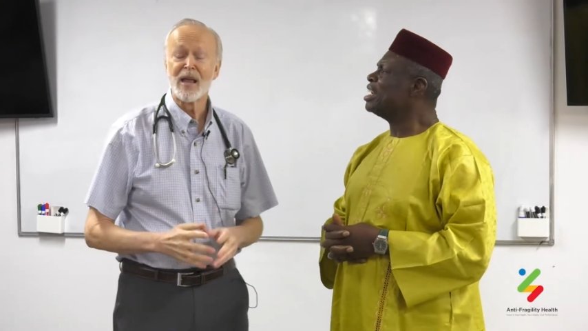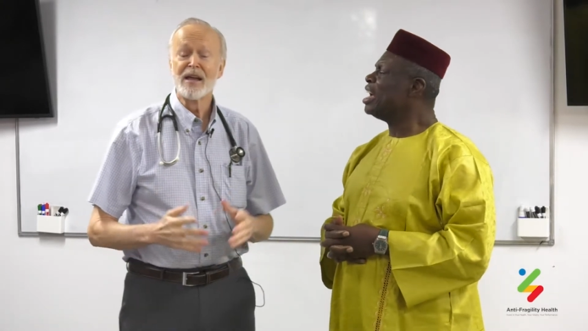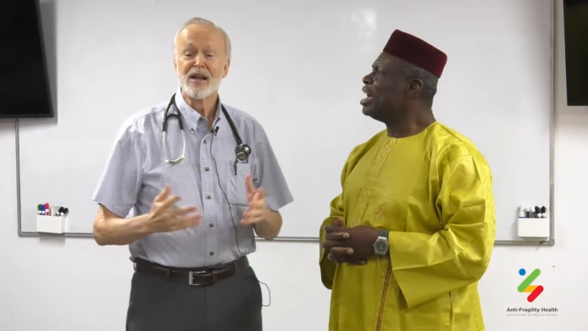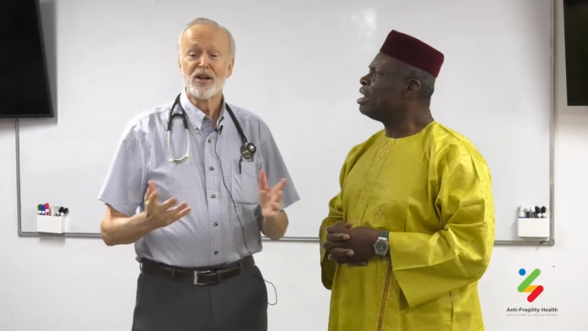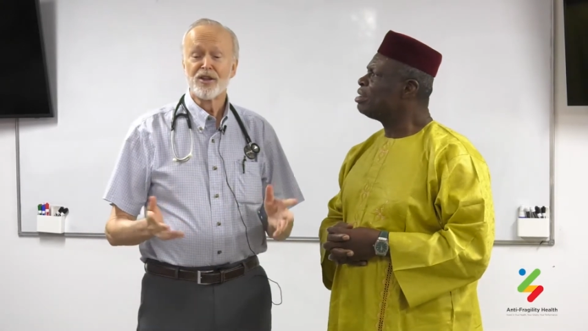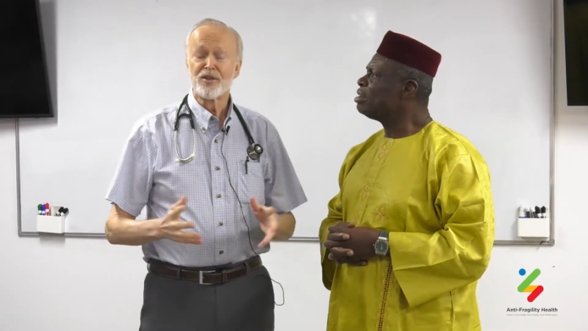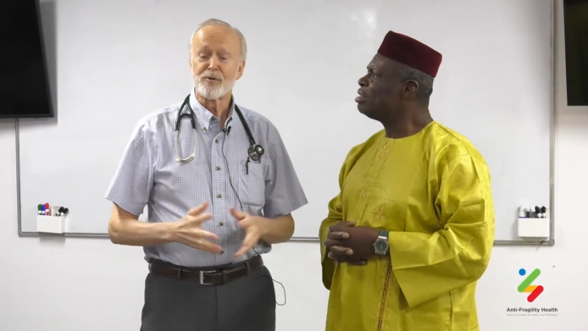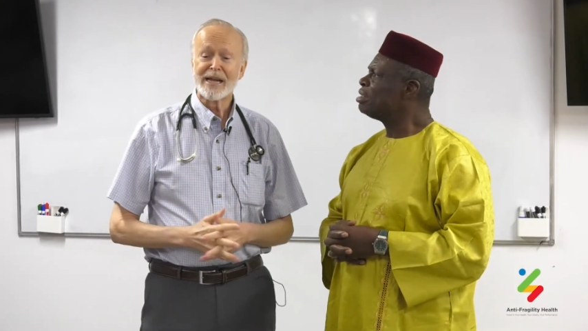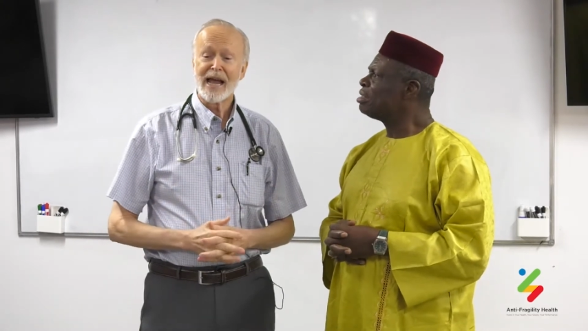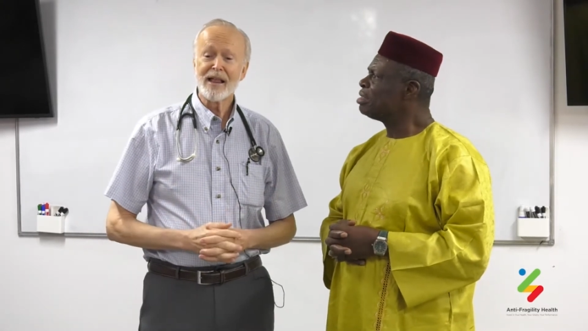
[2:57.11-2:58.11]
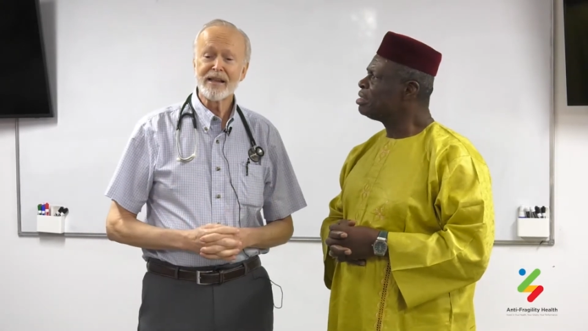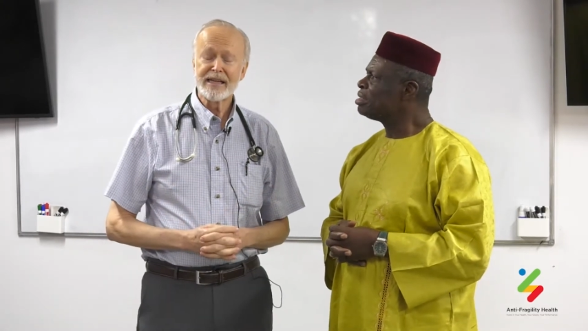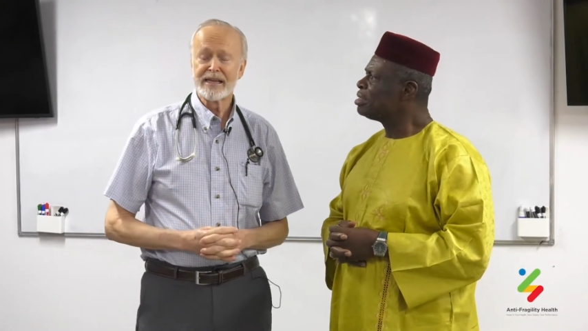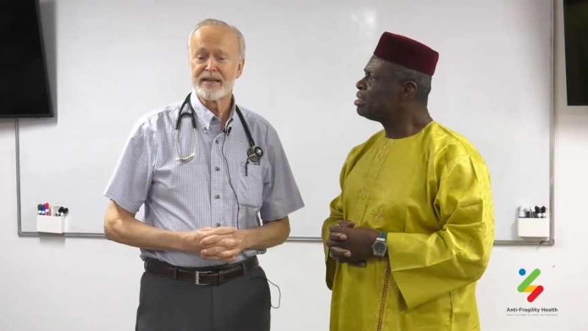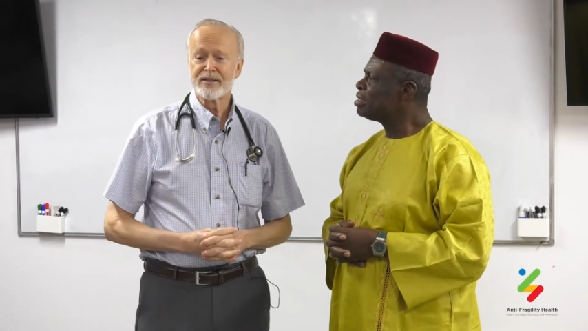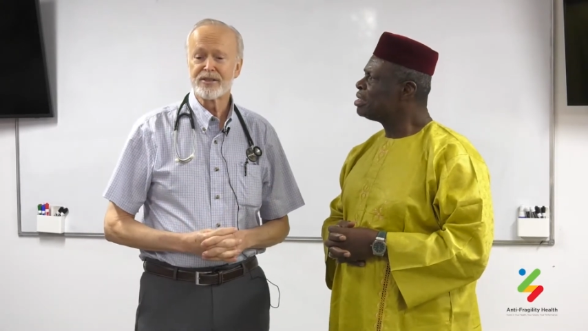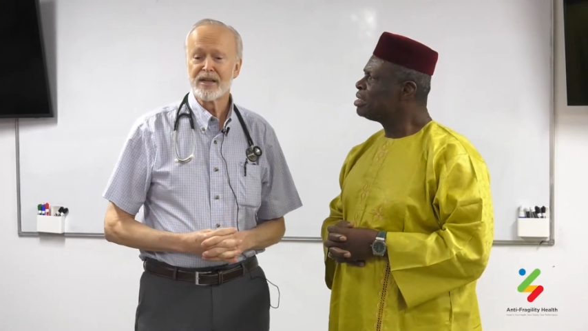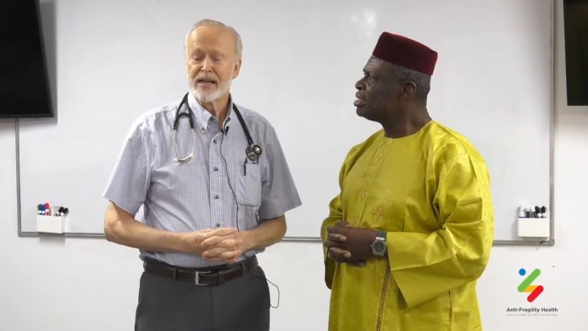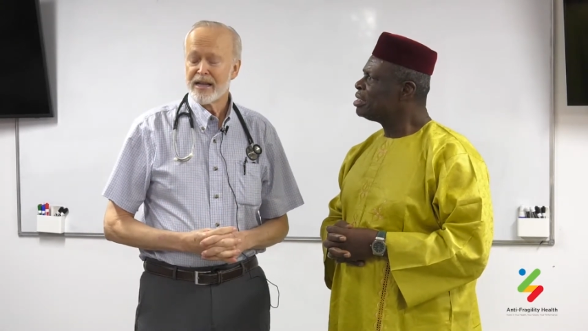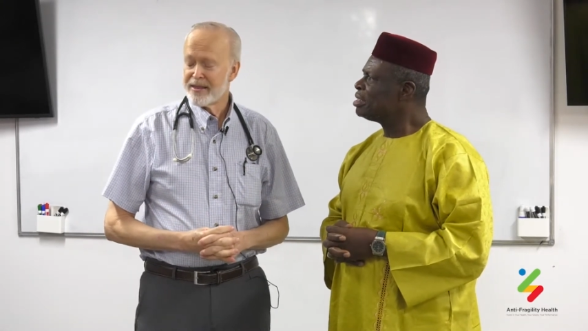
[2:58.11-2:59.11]
Speaker 1: Yeah. The reality is
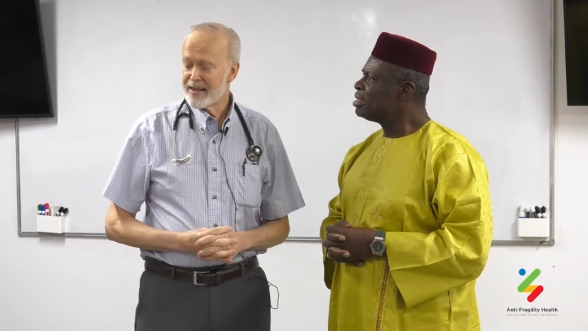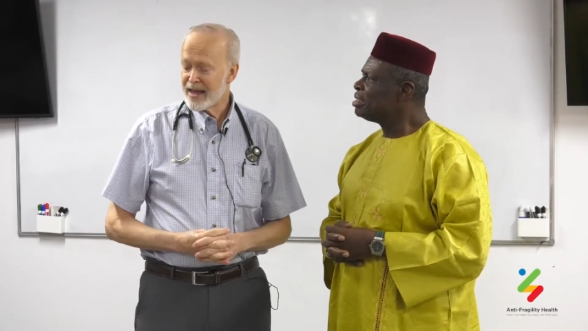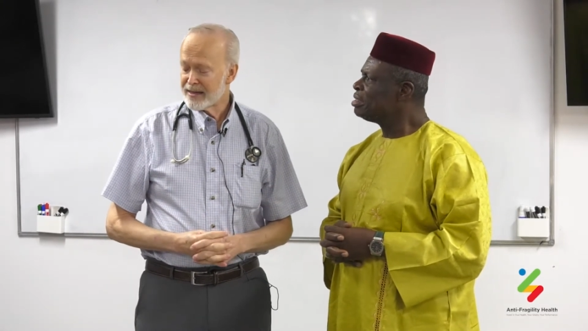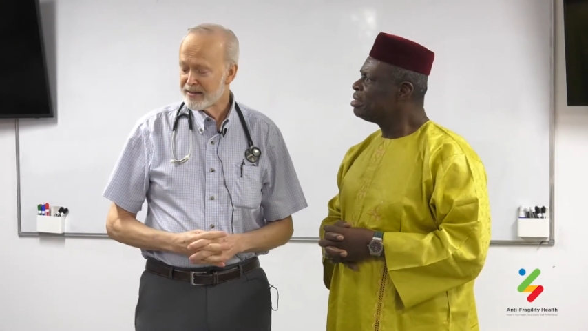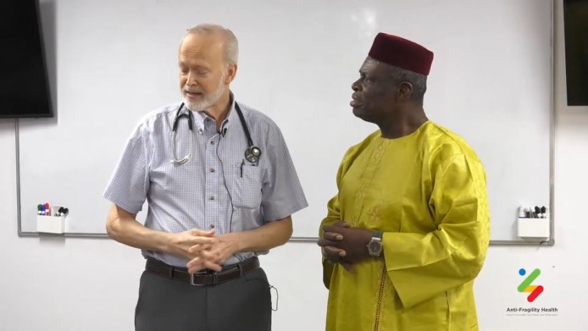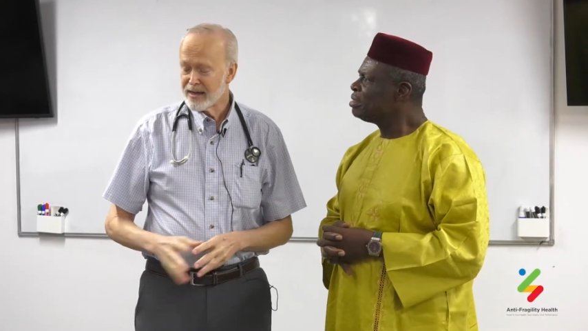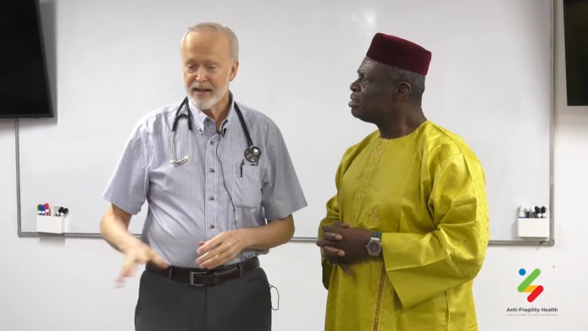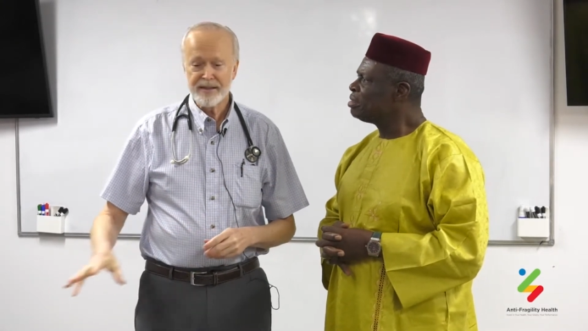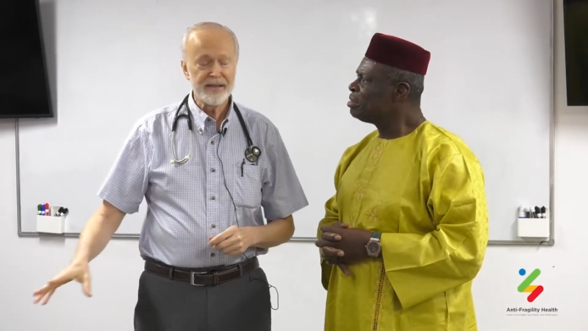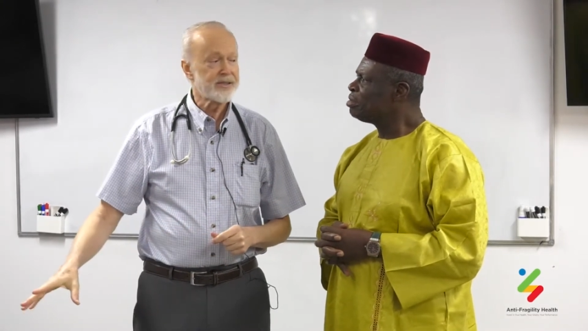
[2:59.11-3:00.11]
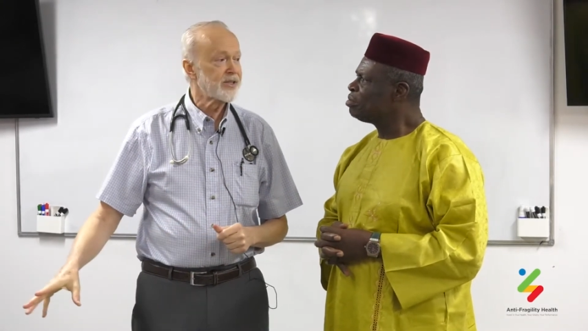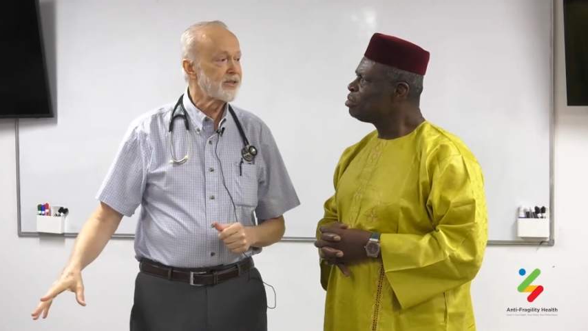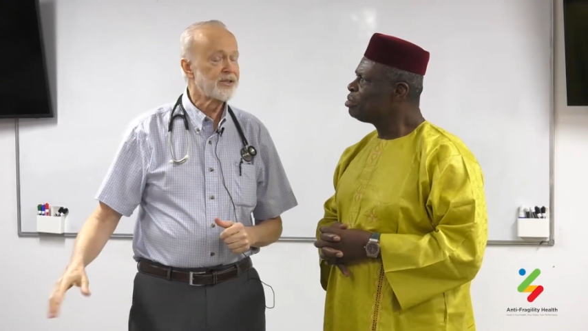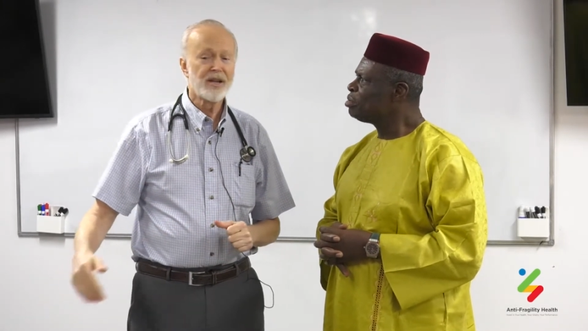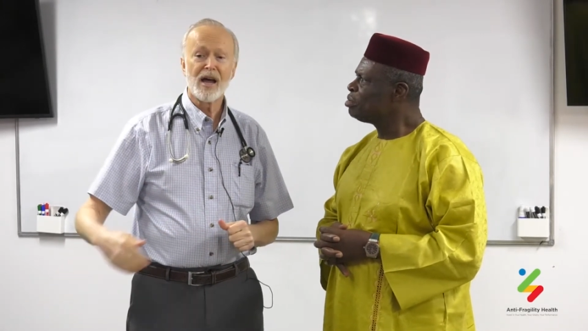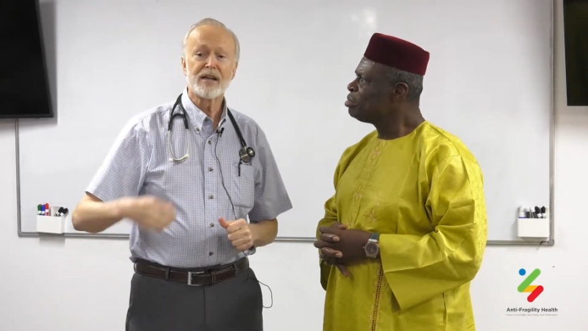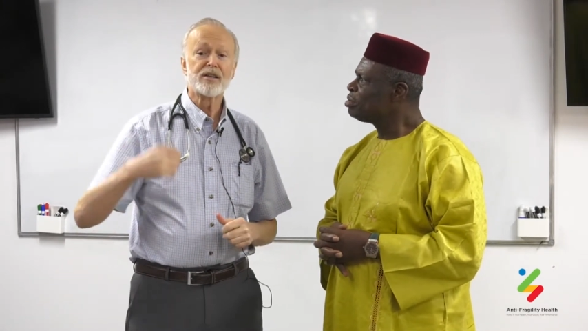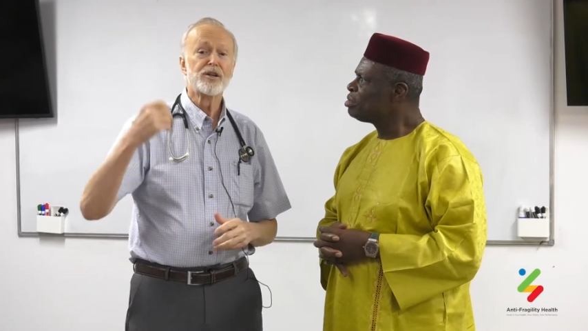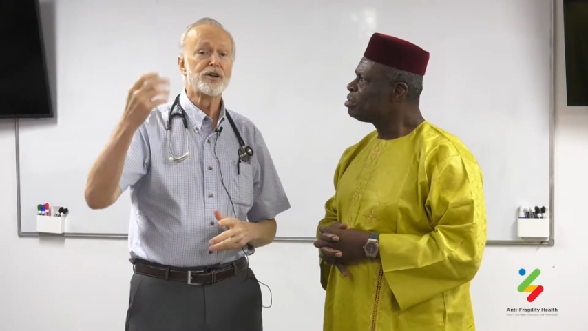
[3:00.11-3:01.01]
that uh, this is not